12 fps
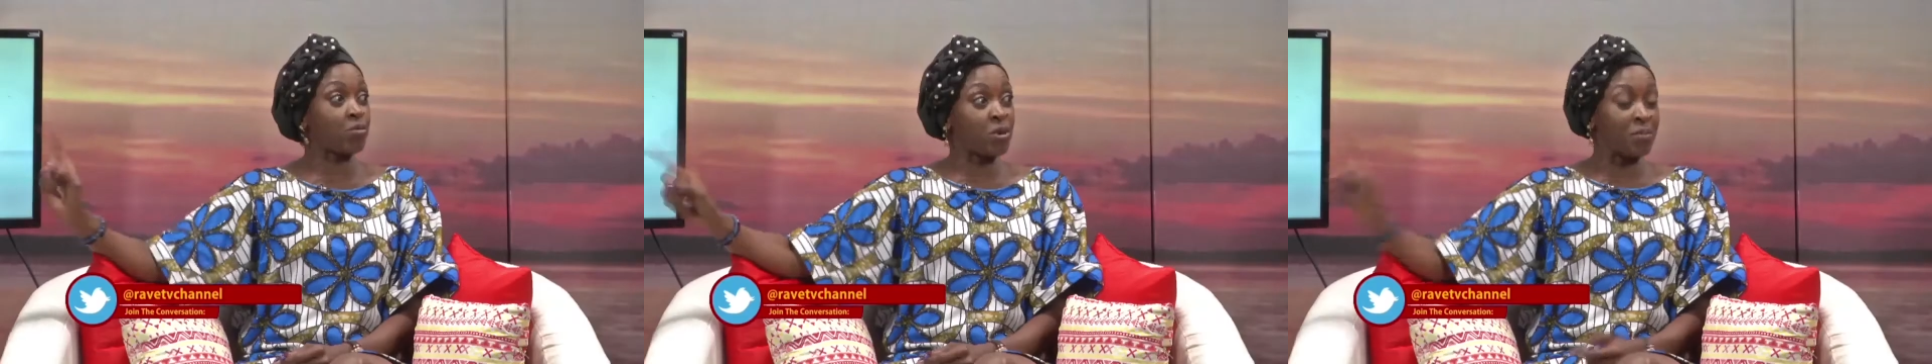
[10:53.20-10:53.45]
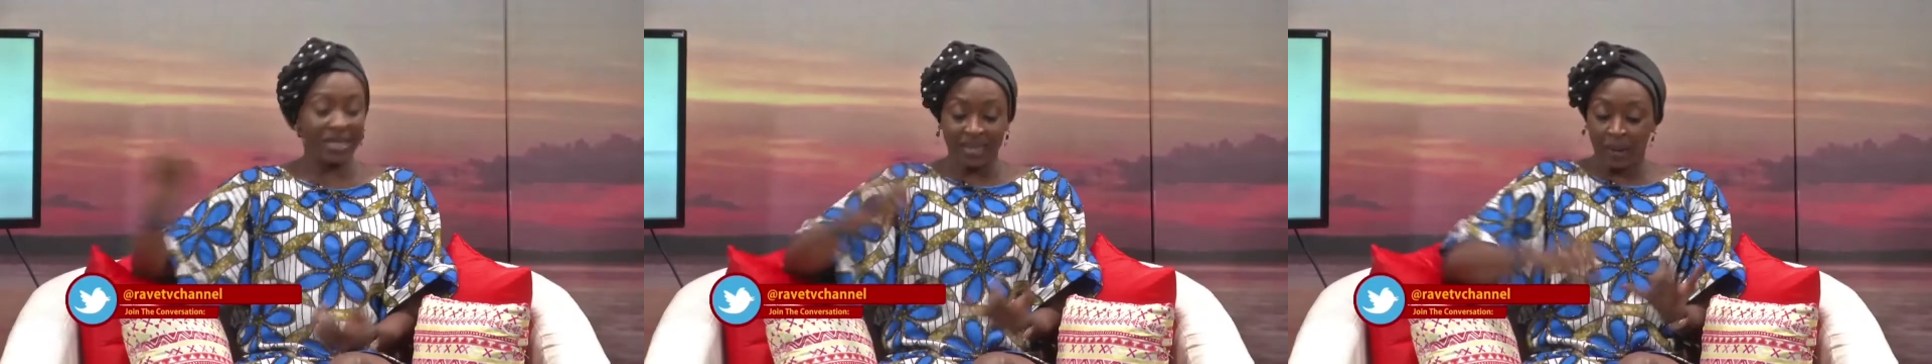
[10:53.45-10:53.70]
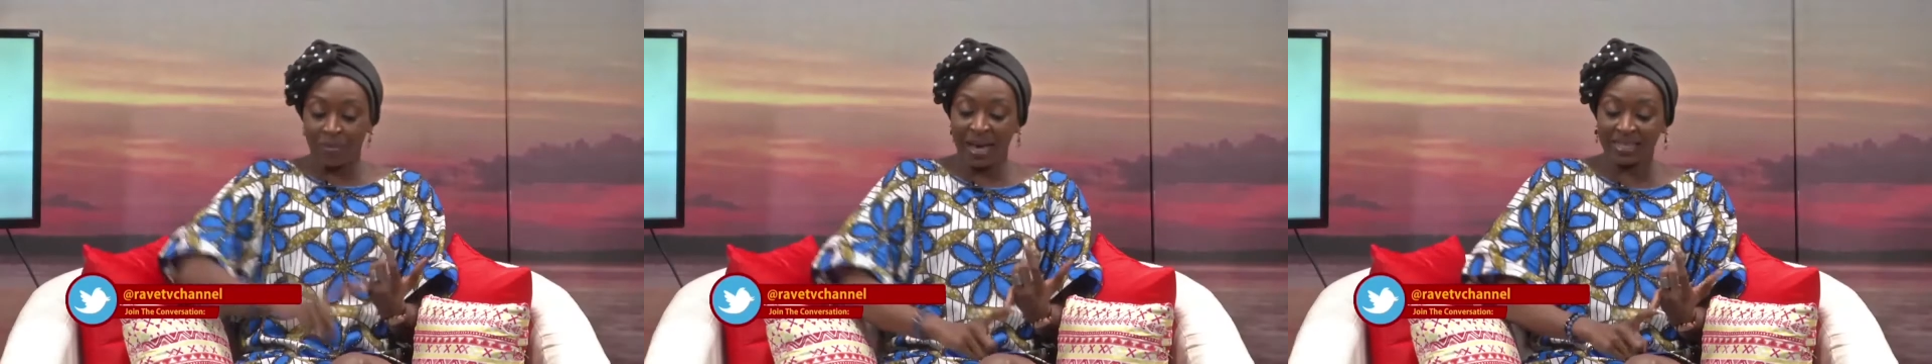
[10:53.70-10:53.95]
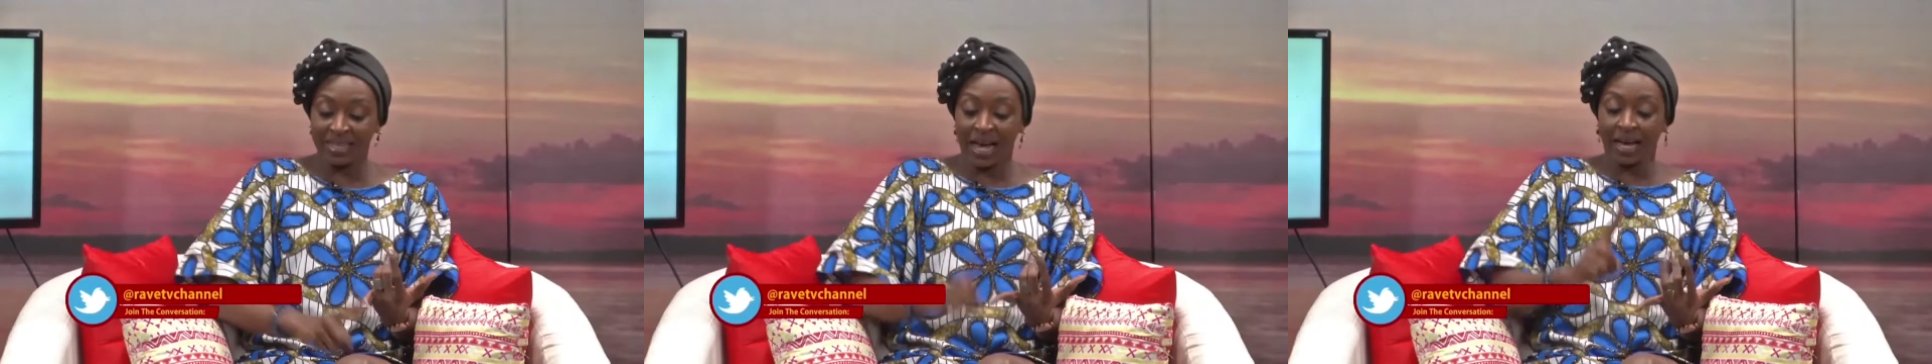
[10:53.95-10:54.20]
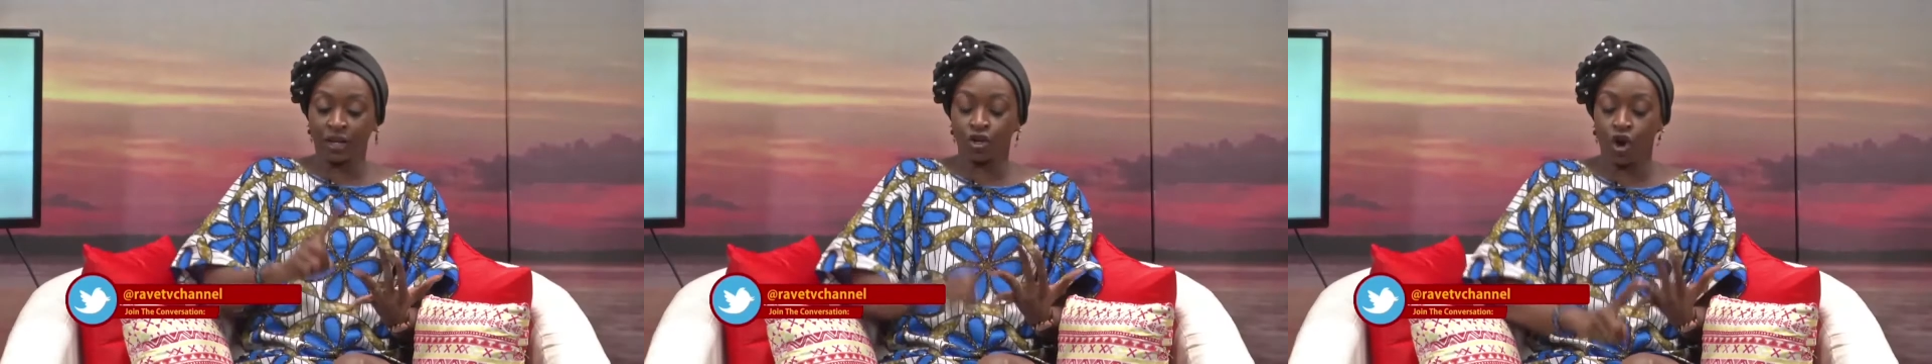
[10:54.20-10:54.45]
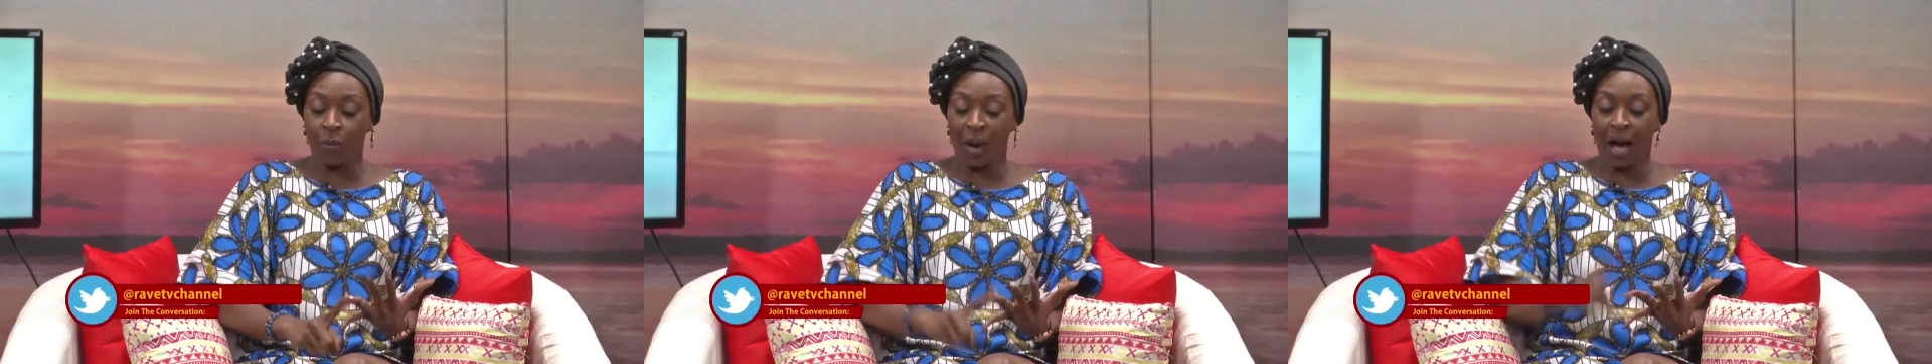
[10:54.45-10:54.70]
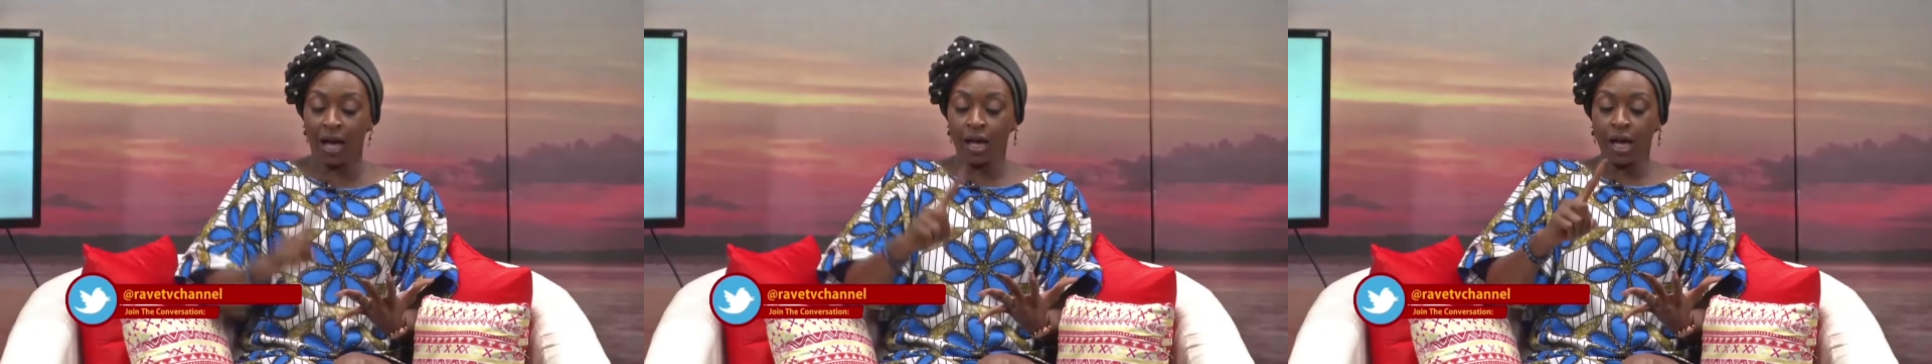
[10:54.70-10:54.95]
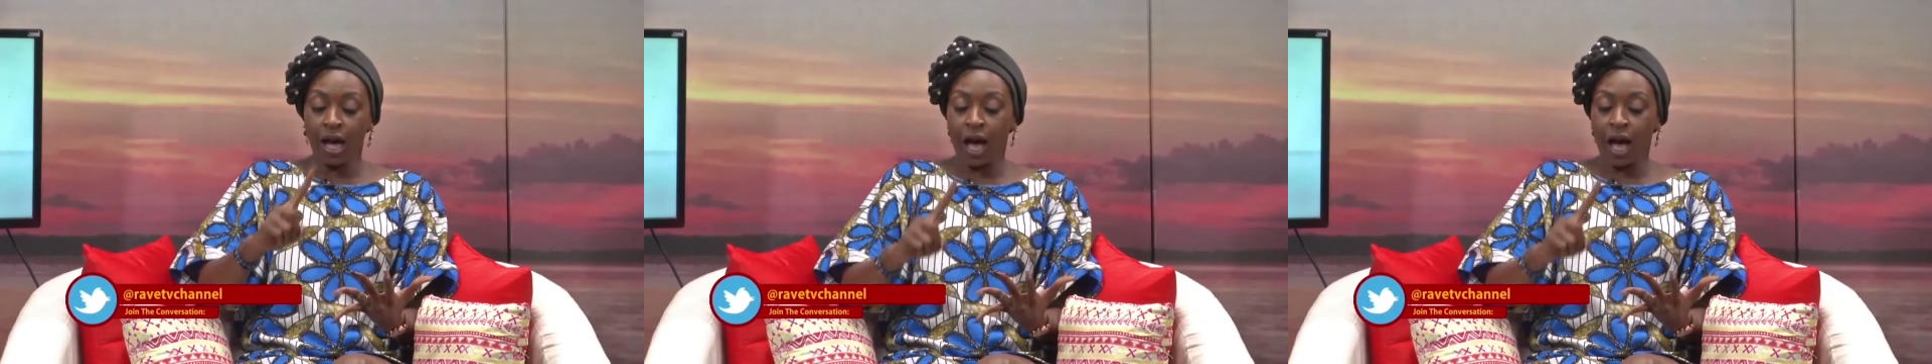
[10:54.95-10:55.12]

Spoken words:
we met. I met her, Norma,